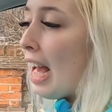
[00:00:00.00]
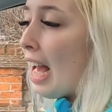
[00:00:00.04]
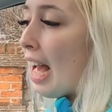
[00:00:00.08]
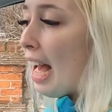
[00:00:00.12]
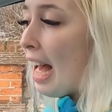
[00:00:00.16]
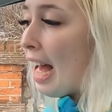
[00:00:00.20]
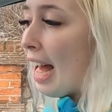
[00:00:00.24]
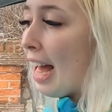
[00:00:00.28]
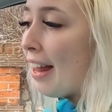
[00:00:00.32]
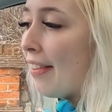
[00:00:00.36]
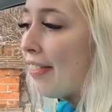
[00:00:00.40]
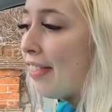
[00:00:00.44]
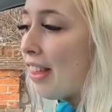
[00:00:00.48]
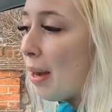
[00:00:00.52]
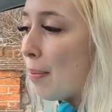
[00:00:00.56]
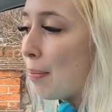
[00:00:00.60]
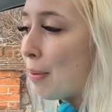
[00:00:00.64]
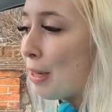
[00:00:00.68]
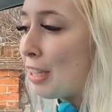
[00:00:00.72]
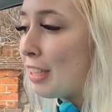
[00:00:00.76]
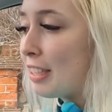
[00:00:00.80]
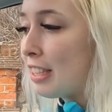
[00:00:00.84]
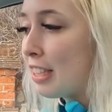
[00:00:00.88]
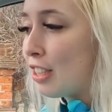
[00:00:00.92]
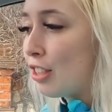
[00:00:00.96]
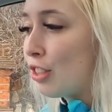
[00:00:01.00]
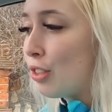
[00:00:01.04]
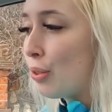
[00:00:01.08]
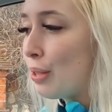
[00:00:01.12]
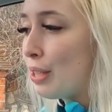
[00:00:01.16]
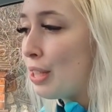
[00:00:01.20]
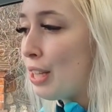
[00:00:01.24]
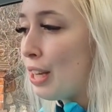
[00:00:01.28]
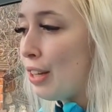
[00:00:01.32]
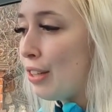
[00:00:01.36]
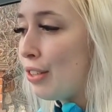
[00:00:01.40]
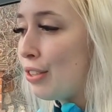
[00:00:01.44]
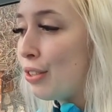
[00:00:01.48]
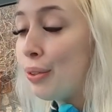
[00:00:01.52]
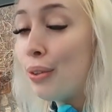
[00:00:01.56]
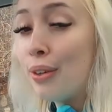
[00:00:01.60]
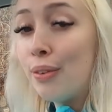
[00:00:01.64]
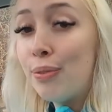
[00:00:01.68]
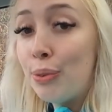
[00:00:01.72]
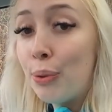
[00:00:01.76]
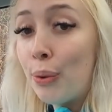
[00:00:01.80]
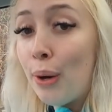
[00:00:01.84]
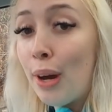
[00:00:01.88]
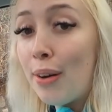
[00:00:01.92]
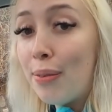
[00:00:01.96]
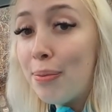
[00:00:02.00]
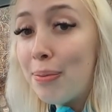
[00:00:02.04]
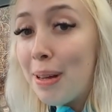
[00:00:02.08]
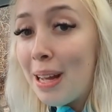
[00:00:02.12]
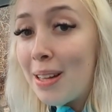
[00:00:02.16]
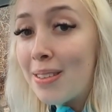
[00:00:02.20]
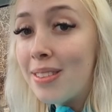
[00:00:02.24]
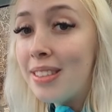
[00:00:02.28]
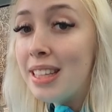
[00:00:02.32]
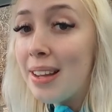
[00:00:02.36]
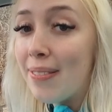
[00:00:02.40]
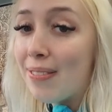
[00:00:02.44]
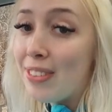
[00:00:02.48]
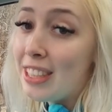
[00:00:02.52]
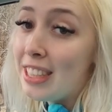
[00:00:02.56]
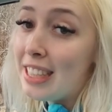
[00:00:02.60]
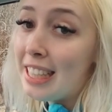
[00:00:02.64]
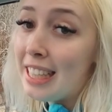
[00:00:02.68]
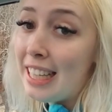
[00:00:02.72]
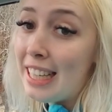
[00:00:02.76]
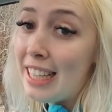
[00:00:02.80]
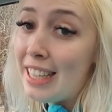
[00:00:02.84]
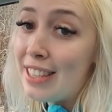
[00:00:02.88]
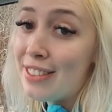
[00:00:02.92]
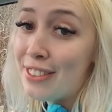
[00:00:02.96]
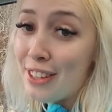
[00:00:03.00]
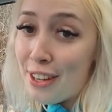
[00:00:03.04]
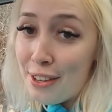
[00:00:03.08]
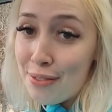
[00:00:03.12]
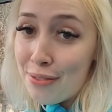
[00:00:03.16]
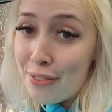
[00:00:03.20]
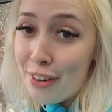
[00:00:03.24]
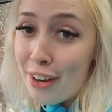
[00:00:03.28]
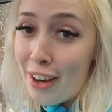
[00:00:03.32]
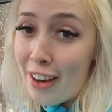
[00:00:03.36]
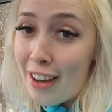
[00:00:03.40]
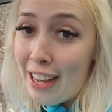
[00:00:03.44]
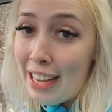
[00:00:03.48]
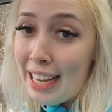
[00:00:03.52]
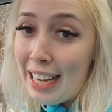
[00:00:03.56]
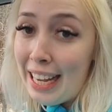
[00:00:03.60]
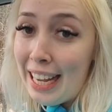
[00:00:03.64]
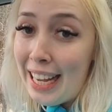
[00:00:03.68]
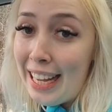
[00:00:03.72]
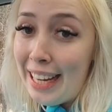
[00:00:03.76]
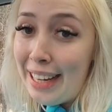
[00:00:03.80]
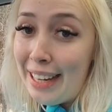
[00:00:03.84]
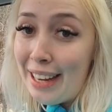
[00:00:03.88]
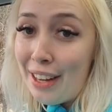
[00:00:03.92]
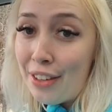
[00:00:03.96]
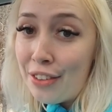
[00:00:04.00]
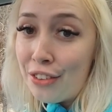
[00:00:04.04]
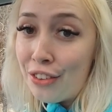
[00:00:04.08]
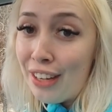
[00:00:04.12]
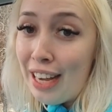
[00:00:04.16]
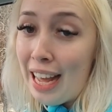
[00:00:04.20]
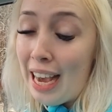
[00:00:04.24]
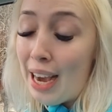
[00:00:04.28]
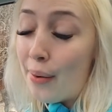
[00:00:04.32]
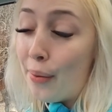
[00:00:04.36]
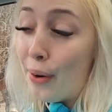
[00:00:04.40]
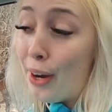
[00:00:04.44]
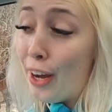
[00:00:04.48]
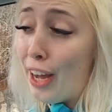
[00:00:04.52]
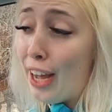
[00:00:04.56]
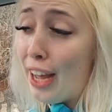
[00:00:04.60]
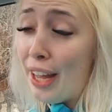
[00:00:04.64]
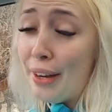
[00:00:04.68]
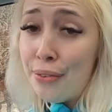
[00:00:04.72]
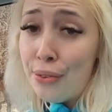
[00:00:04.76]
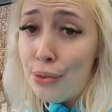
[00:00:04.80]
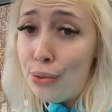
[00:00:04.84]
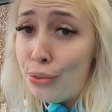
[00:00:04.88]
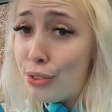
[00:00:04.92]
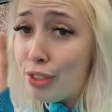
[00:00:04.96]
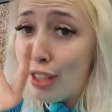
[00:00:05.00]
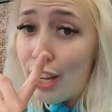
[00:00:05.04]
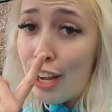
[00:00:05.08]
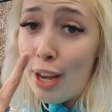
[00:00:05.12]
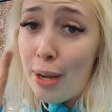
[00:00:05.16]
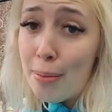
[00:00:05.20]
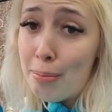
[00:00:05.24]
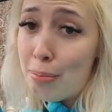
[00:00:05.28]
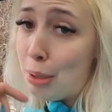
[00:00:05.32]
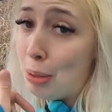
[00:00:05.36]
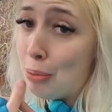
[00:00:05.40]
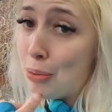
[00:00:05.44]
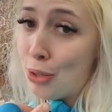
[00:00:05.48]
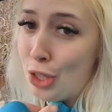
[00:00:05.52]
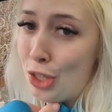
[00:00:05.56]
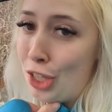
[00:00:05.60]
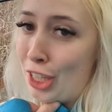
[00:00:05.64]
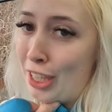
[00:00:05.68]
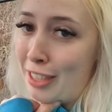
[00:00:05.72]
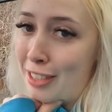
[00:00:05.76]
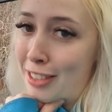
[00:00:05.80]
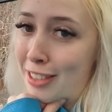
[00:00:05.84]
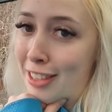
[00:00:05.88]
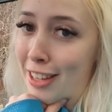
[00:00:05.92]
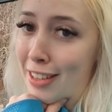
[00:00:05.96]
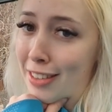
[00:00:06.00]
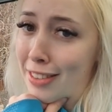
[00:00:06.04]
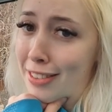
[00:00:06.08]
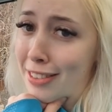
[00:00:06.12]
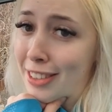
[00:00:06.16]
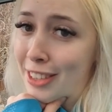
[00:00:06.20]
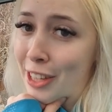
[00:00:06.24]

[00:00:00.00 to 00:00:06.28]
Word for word: And that brings us to a total of £12.70 so far in under an hour. And also my washing's done,